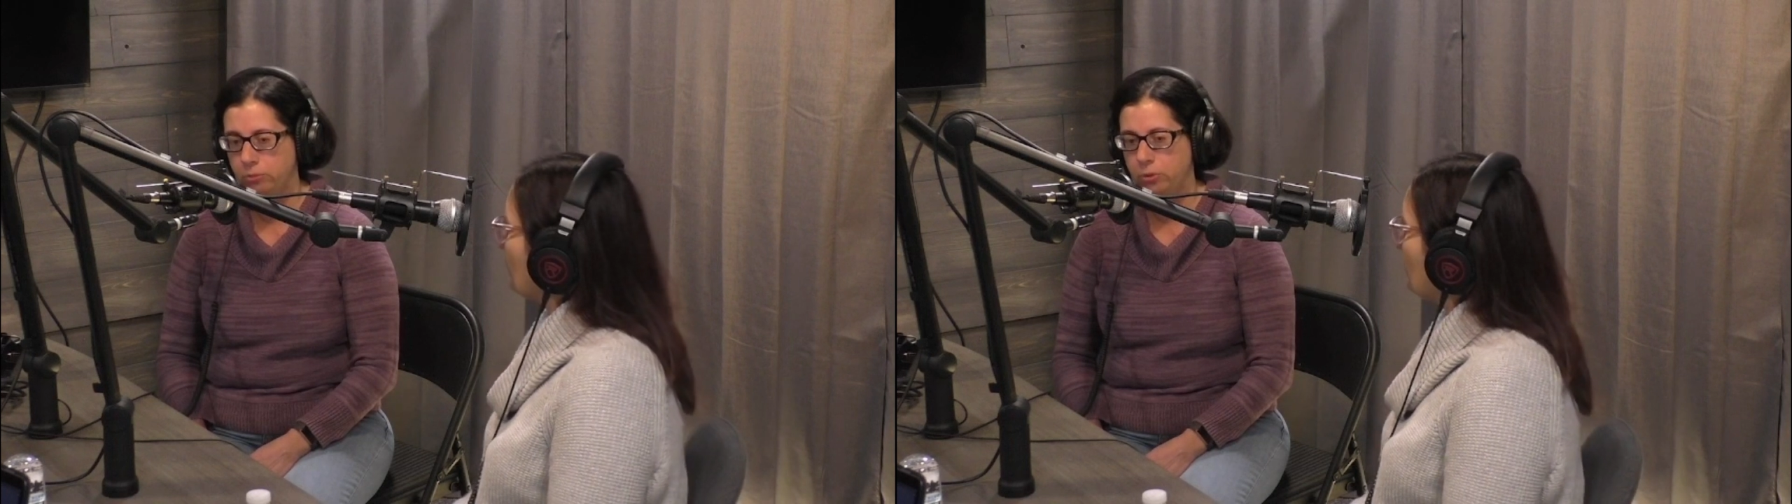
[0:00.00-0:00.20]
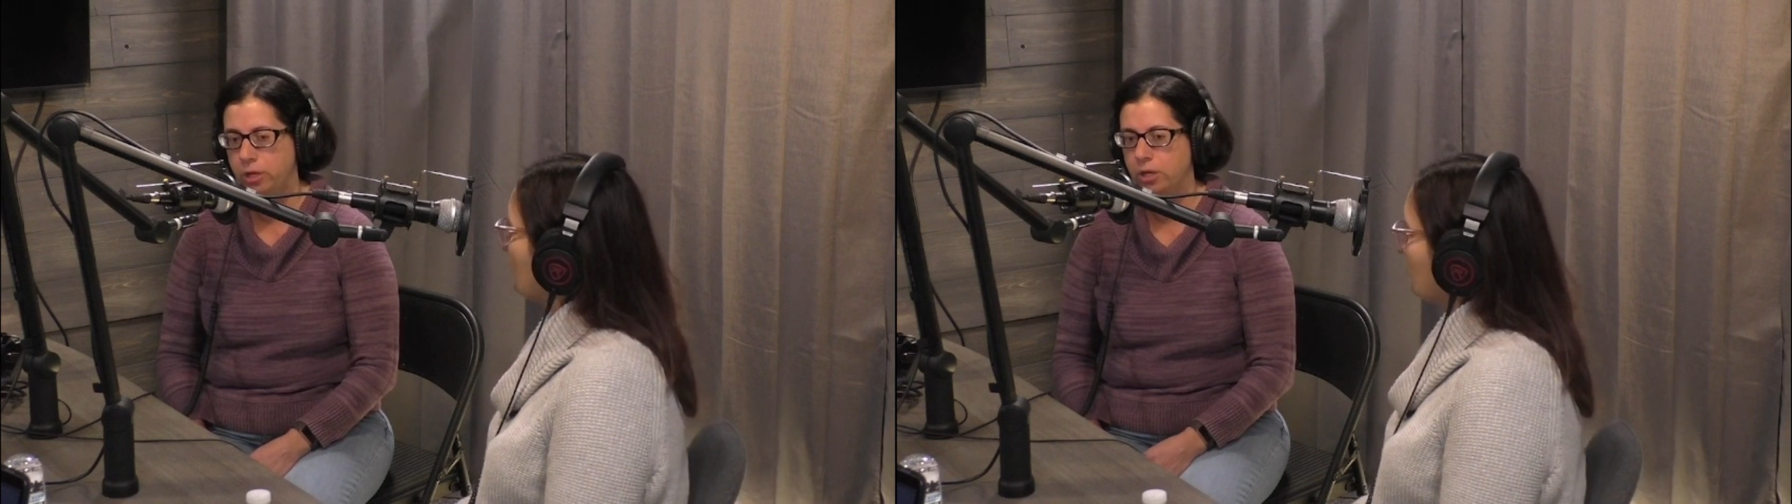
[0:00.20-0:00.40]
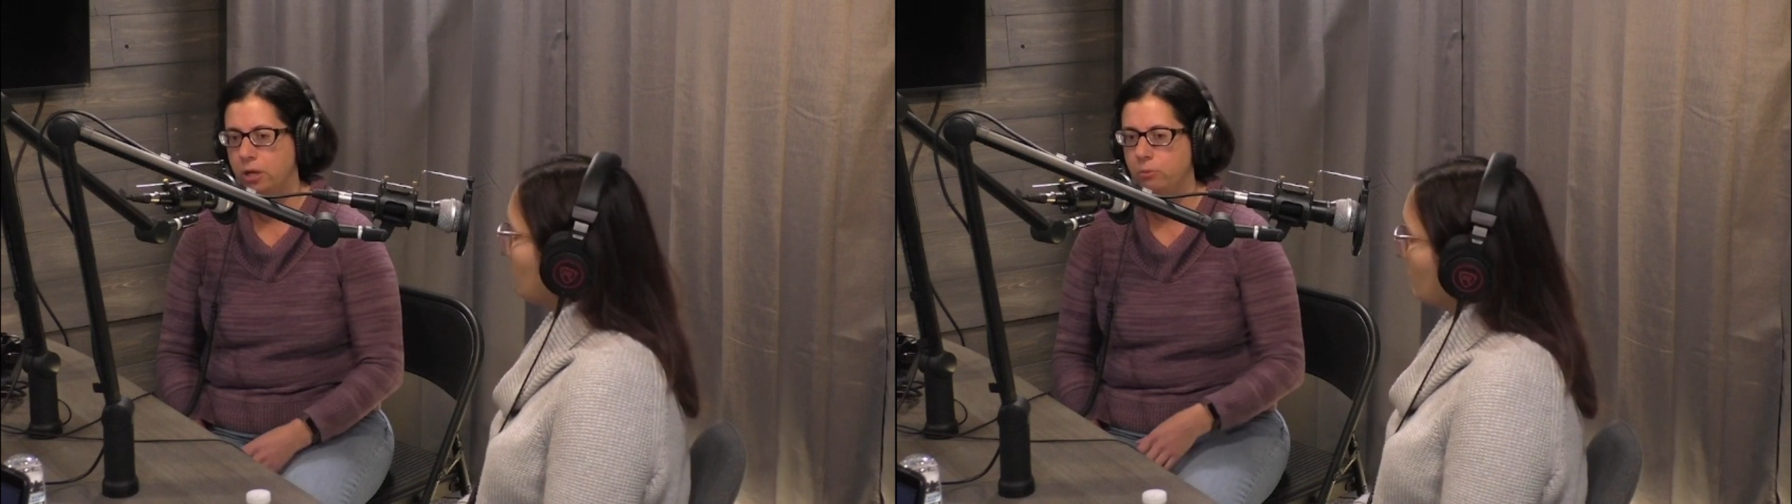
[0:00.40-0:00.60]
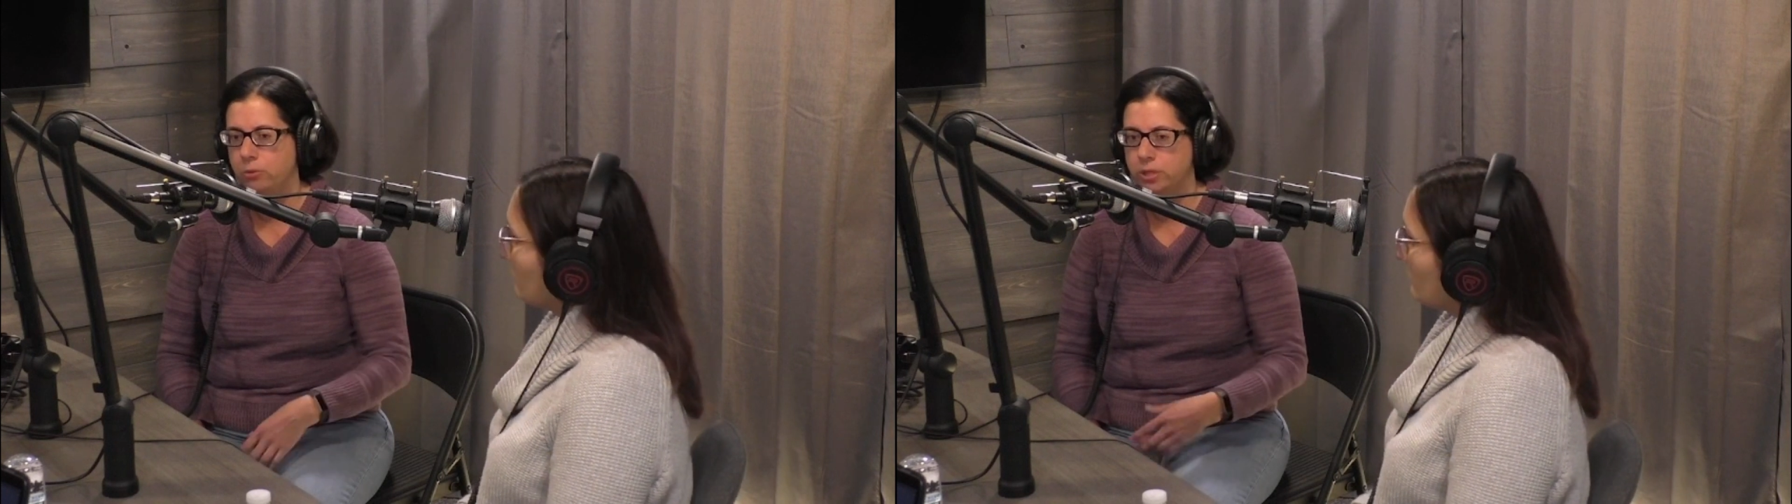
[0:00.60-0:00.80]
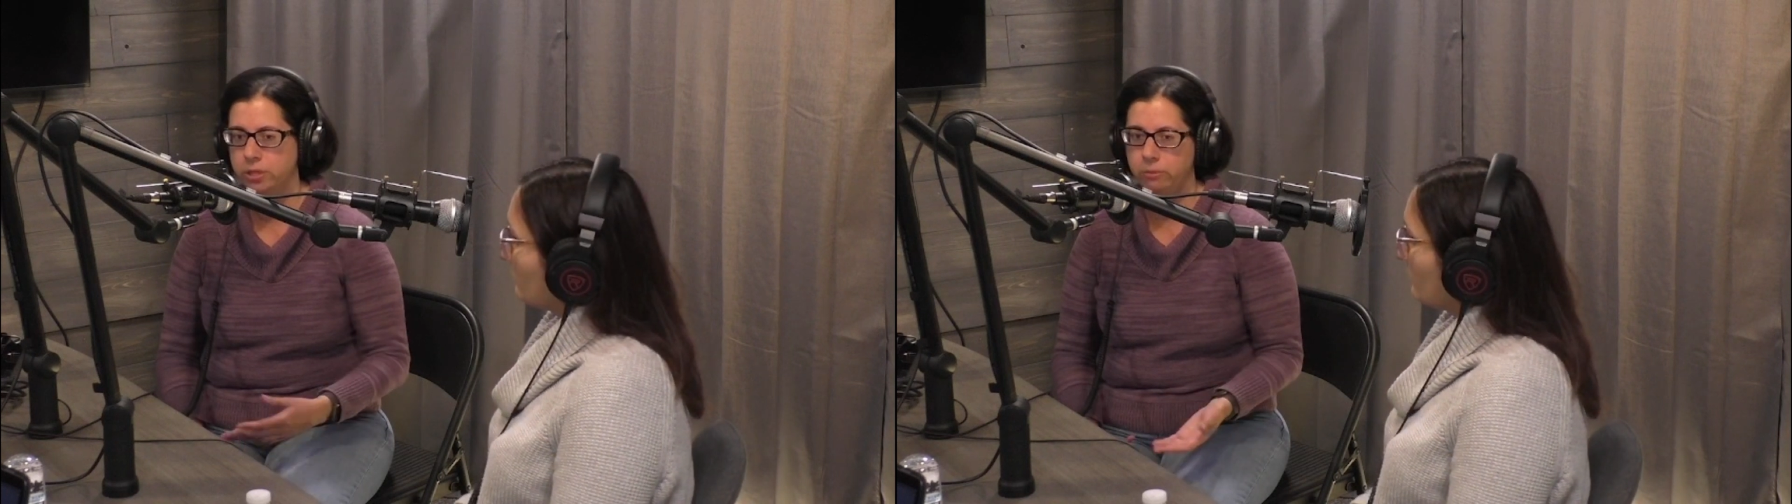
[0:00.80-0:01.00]
bringing up
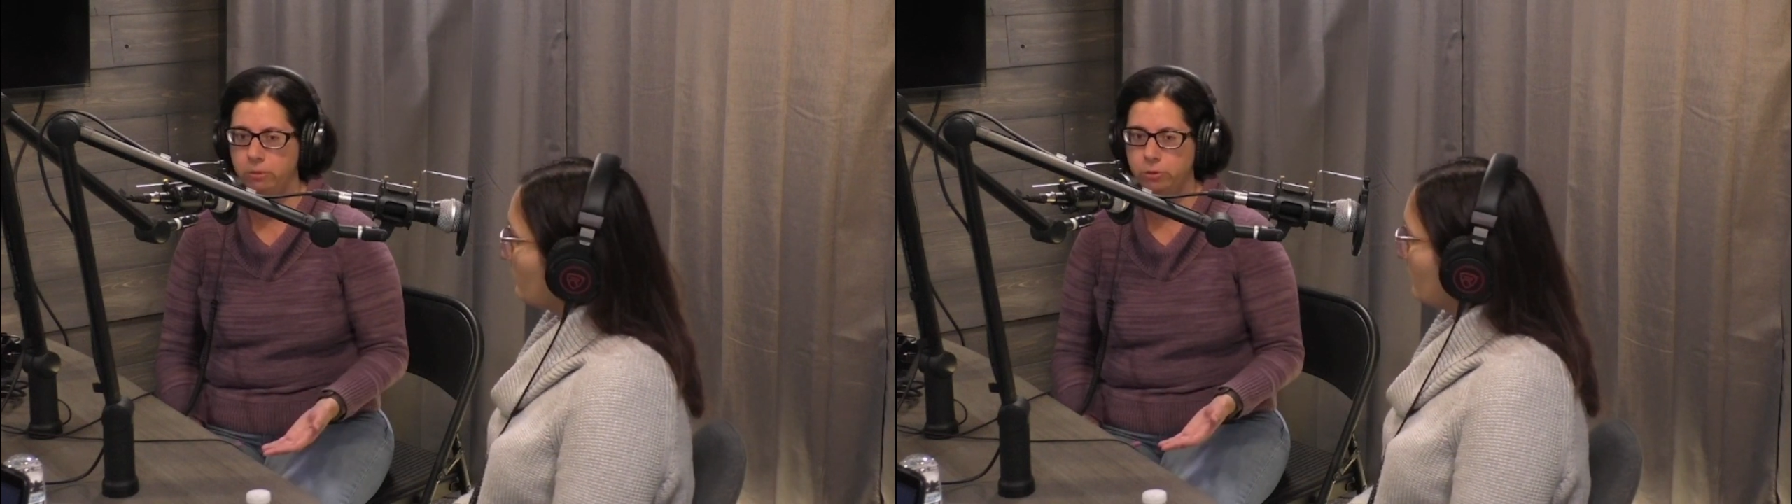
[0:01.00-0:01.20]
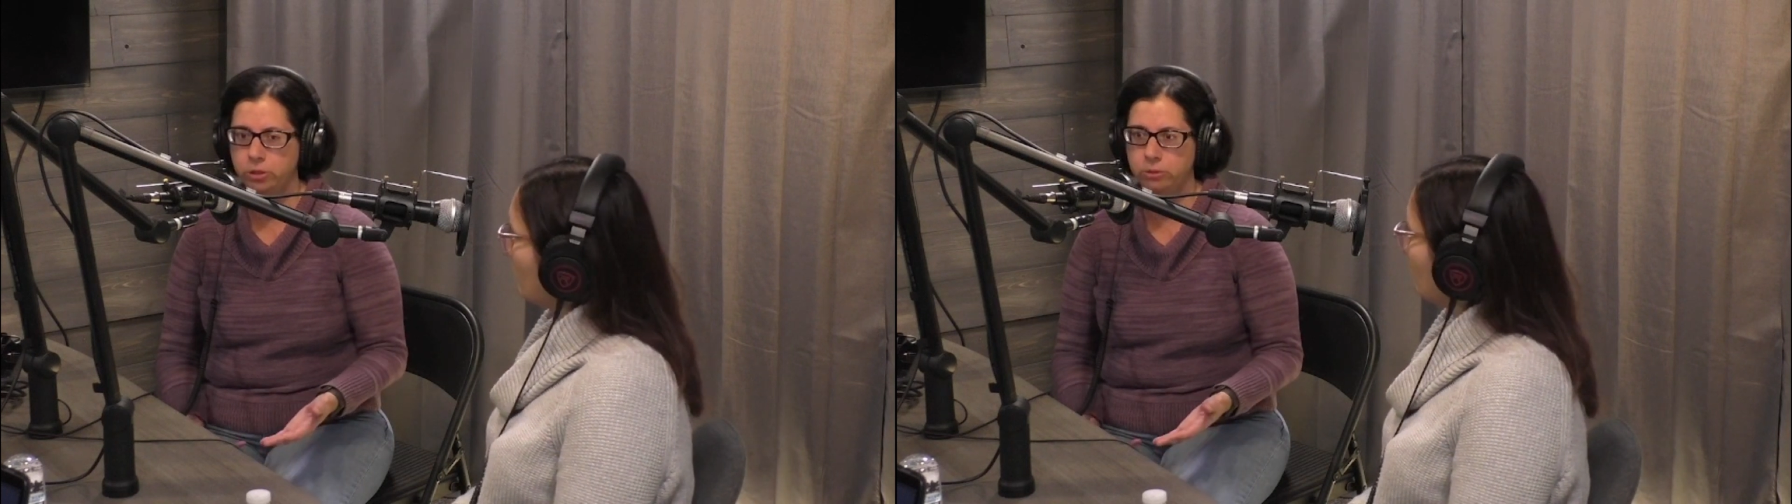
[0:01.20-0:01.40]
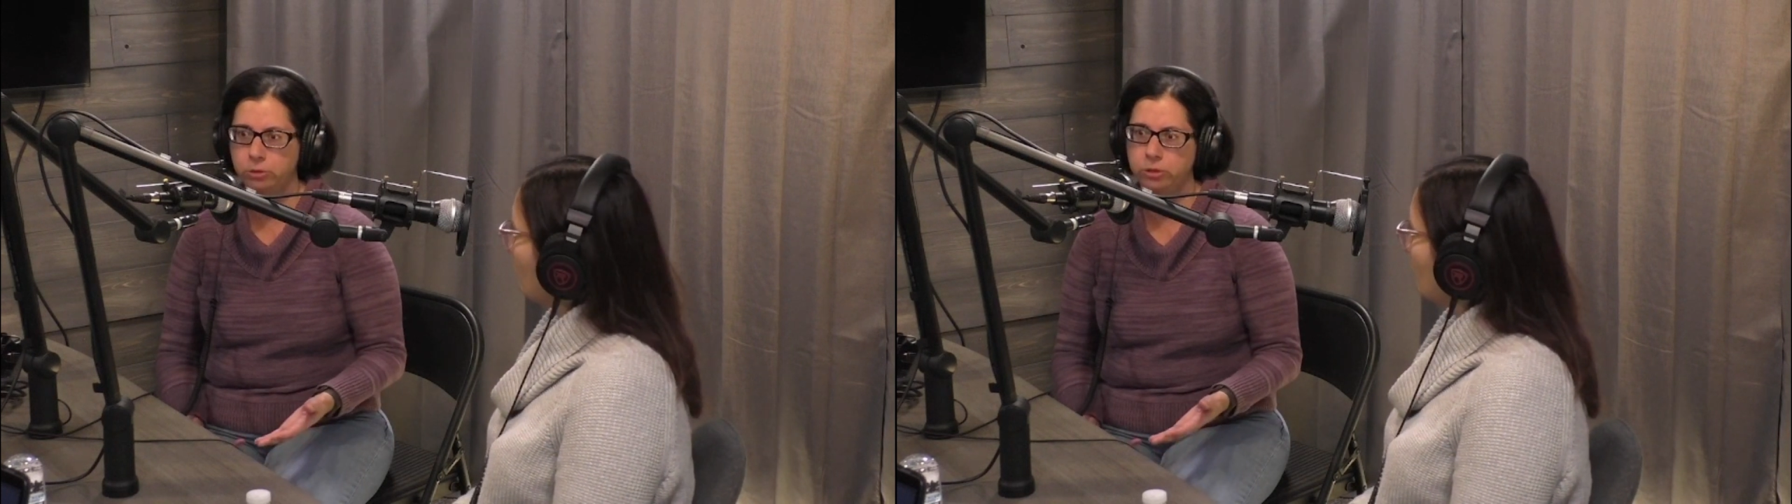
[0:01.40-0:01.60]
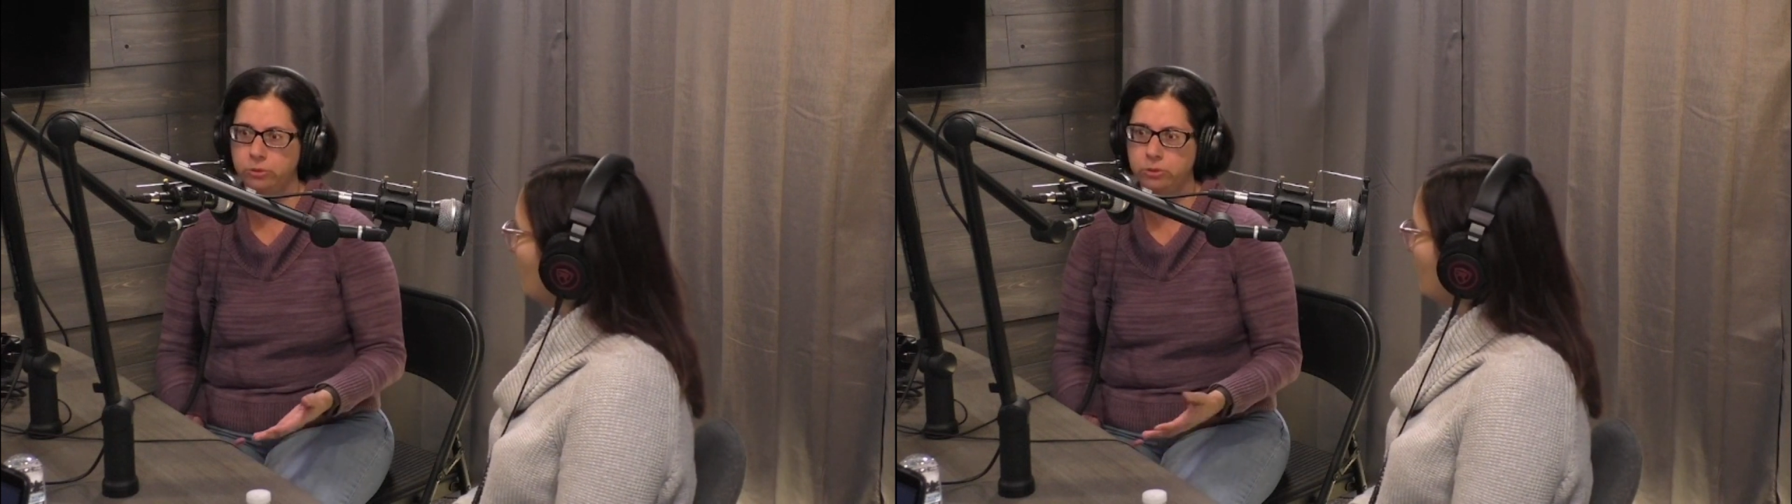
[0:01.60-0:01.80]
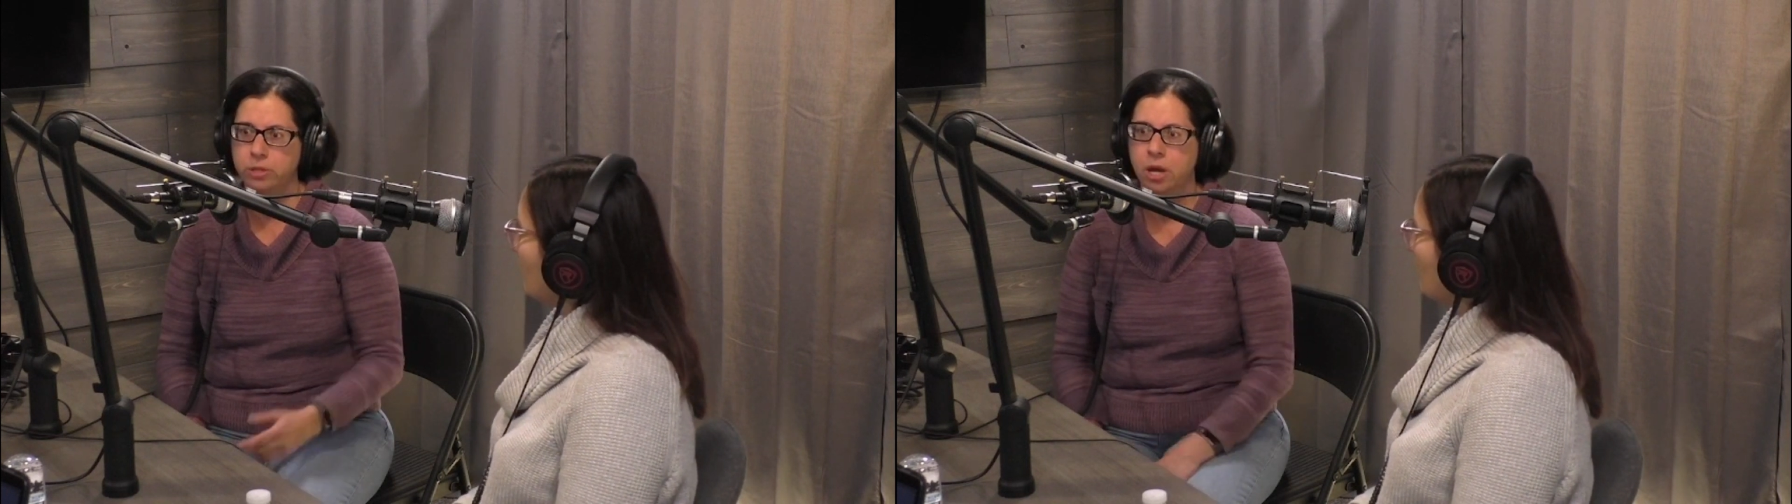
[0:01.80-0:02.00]
was the membership
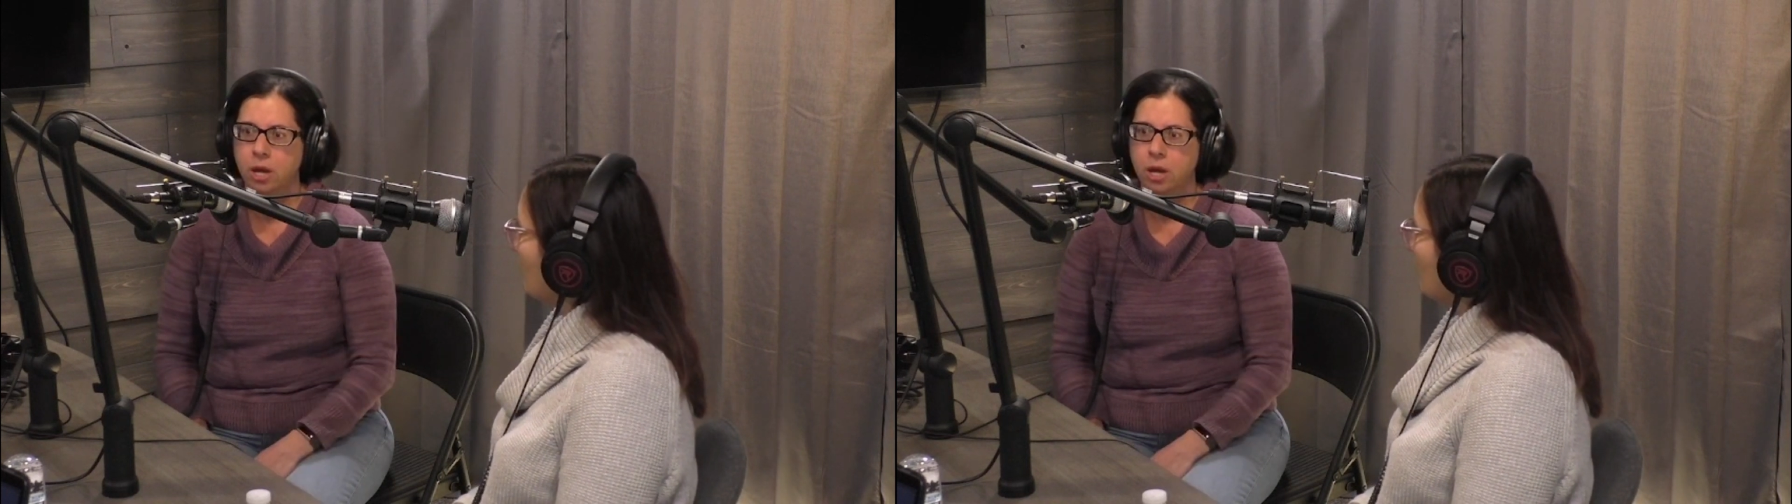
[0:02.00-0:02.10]
dues.